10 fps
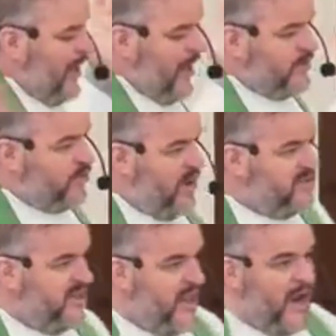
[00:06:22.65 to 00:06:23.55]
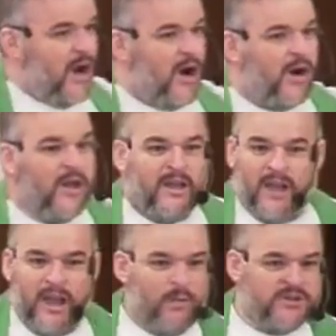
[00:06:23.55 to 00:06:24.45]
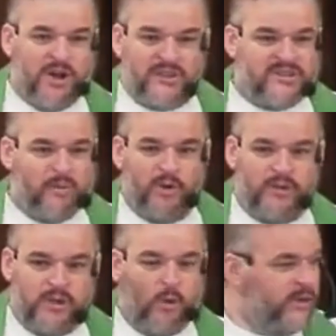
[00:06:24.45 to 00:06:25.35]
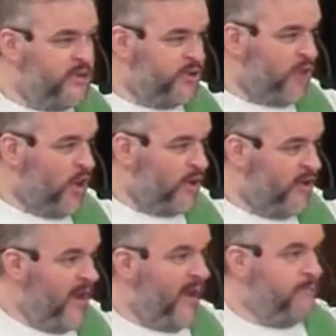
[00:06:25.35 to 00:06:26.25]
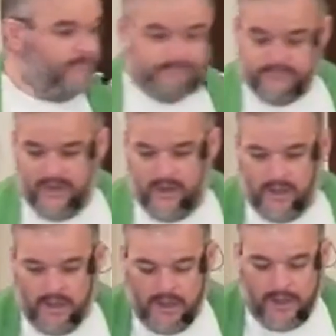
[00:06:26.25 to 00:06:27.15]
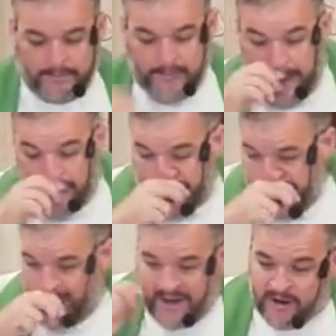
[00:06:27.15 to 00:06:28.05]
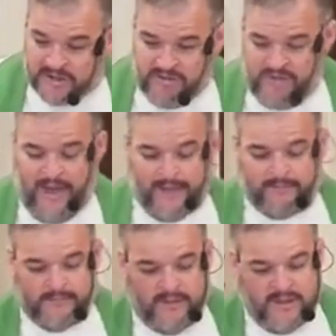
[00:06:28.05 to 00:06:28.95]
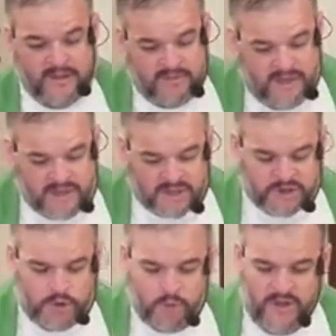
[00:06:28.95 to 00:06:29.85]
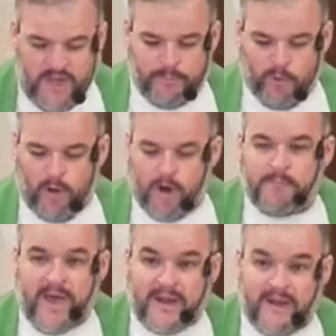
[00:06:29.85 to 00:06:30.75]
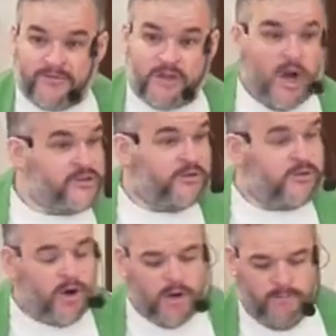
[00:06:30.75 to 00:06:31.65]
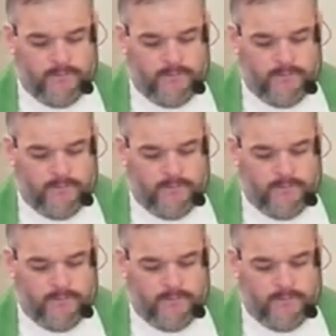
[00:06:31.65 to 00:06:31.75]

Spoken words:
had crazy hair, and was not someone that you wanted your daughter to date. And here's the thing. These two people are men after God's own heart.